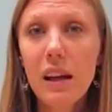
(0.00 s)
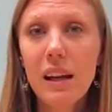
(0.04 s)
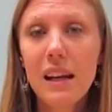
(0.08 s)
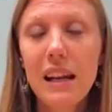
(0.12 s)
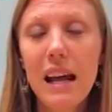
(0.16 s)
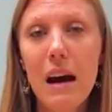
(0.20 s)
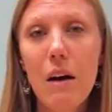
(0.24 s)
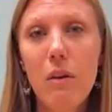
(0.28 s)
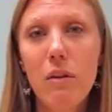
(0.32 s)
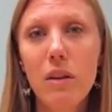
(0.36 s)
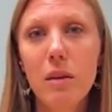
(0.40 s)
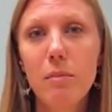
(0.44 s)

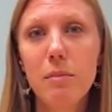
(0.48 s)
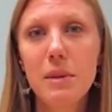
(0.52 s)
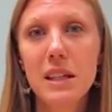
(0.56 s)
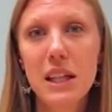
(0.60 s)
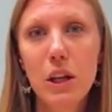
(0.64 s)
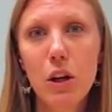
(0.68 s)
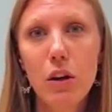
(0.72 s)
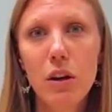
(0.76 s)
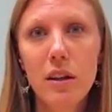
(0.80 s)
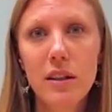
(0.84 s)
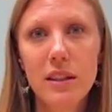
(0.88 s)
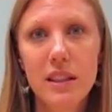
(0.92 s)
Now, the
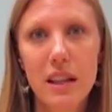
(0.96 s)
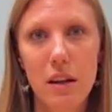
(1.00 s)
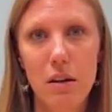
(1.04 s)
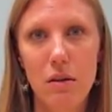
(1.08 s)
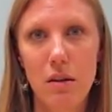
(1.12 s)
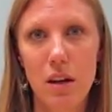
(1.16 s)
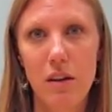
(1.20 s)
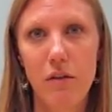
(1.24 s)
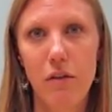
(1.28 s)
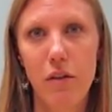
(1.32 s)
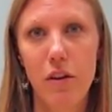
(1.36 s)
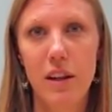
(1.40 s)
materials that you
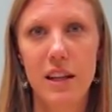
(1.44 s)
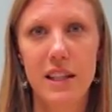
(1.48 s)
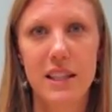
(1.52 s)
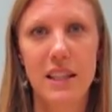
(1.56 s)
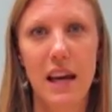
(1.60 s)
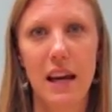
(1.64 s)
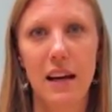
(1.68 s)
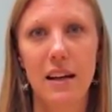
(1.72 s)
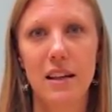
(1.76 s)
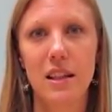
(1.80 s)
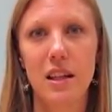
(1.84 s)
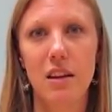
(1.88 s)
need for this
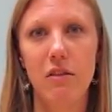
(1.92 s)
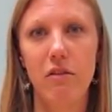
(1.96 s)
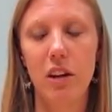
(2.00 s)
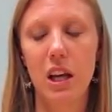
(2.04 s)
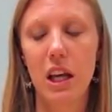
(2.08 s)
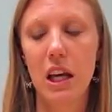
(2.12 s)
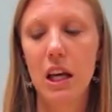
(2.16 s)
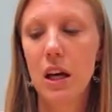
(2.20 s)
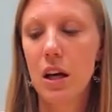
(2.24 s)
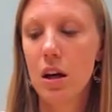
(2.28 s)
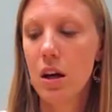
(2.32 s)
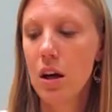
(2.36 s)

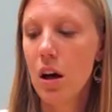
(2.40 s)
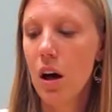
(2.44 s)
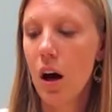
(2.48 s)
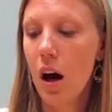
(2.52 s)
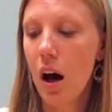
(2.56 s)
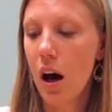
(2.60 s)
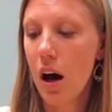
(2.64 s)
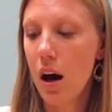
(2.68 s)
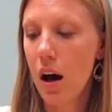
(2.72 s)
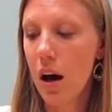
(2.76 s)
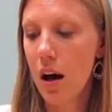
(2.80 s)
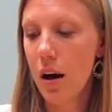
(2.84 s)
activity,
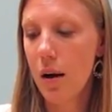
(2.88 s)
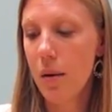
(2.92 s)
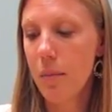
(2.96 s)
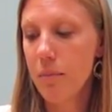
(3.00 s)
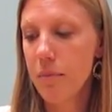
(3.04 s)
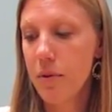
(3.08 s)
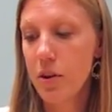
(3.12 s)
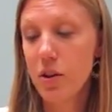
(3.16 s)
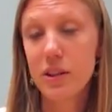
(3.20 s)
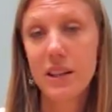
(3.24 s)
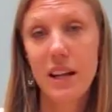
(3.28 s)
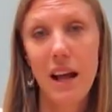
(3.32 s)

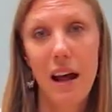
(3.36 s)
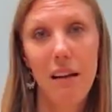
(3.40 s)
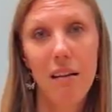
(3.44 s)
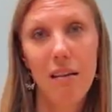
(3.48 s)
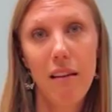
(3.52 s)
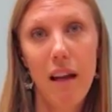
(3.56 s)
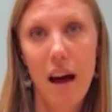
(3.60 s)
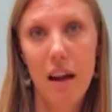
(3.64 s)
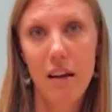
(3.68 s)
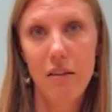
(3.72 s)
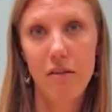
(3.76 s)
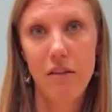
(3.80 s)
there's not a
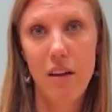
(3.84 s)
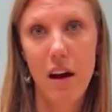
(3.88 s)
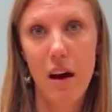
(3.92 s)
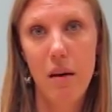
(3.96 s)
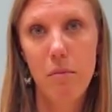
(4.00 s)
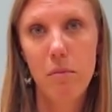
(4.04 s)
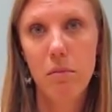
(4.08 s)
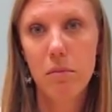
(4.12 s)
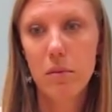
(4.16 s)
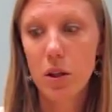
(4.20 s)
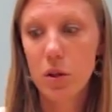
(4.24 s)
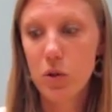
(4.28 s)
lot of
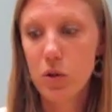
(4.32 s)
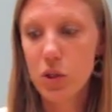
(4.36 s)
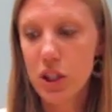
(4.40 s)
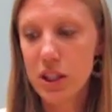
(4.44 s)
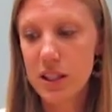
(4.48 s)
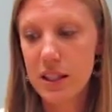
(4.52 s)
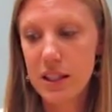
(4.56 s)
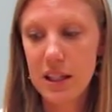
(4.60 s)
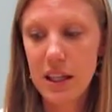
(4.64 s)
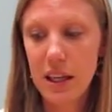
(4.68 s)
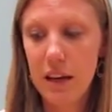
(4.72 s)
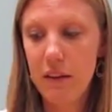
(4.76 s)
them. You
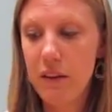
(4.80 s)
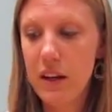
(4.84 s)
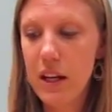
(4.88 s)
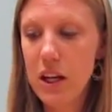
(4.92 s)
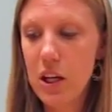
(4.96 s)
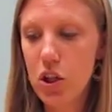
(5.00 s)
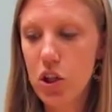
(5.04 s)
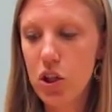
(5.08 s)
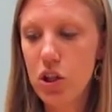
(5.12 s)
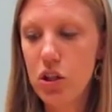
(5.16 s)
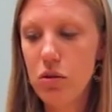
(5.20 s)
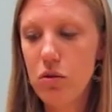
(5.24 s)
just give
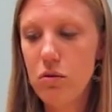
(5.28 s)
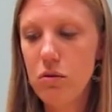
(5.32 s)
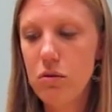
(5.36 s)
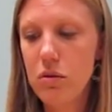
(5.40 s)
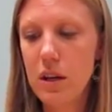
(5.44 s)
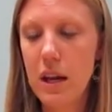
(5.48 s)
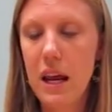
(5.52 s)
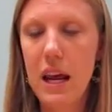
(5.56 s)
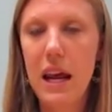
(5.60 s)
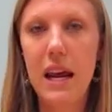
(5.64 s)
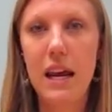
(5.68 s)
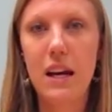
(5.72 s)
each
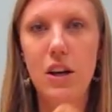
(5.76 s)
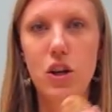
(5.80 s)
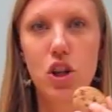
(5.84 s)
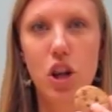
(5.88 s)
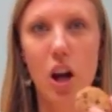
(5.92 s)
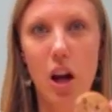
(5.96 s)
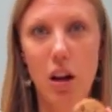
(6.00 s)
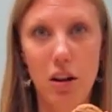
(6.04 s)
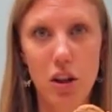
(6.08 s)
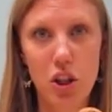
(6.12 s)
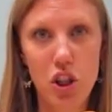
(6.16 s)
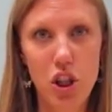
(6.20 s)
student a
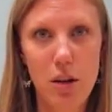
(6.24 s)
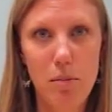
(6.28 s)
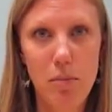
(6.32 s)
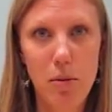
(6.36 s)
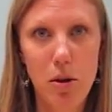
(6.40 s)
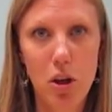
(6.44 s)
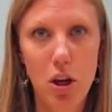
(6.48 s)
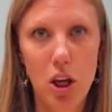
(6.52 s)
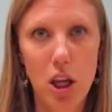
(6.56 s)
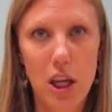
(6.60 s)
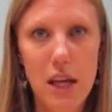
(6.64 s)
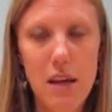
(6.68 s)
chocolate chip
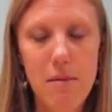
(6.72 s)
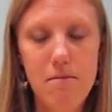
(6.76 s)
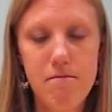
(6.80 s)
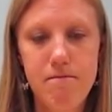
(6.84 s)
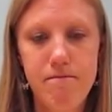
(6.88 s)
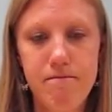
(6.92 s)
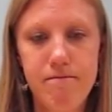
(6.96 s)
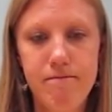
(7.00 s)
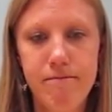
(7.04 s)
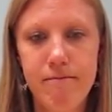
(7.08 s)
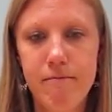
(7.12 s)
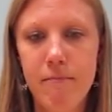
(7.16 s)
cookie.
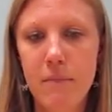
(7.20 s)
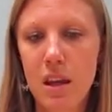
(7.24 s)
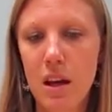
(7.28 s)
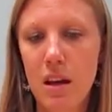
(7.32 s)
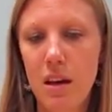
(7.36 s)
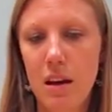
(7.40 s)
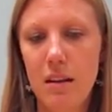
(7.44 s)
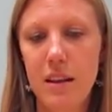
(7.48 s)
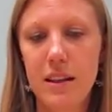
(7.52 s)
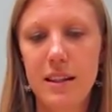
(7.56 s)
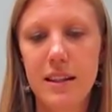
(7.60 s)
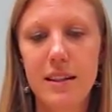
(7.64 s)

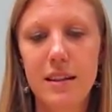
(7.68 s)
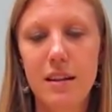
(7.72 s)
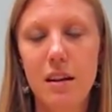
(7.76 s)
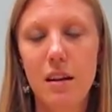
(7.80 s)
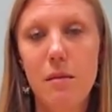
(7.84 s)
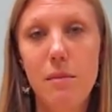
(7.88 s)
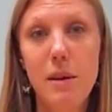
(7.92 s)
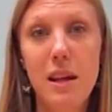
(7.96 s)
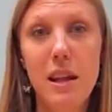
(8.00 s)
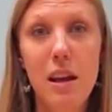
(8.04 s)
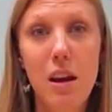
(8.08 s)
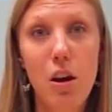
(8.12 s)
This is going
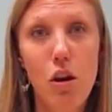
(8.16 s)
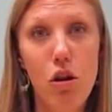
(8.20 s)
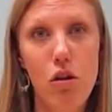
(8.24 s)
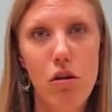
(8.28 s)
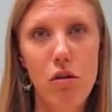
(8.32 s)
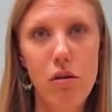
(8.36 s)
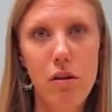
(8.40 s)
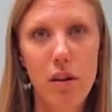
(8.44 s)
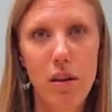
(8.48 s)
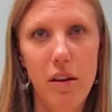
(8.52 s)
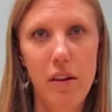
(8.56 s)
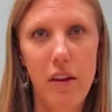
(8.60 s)
to be the
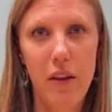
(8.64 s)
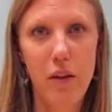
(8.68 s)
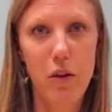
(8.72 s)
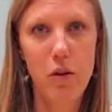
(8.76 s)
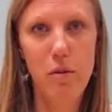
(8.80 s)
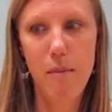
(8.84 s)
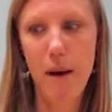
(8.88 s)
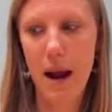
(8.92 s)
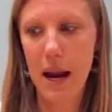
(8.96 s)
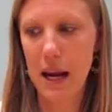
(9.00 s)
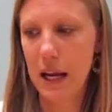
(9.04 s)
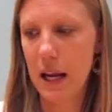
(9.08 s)
earth that they're
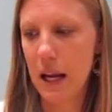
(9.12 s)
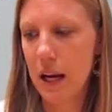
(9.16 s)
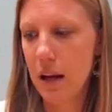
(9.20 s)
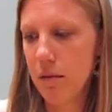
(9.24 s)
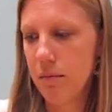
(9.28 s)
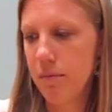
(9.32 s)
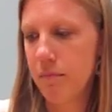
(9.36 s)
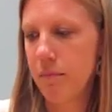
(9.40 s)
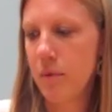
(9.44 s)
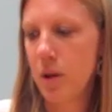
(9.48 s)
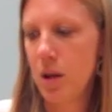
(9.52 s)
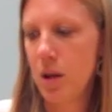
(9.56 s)
mining.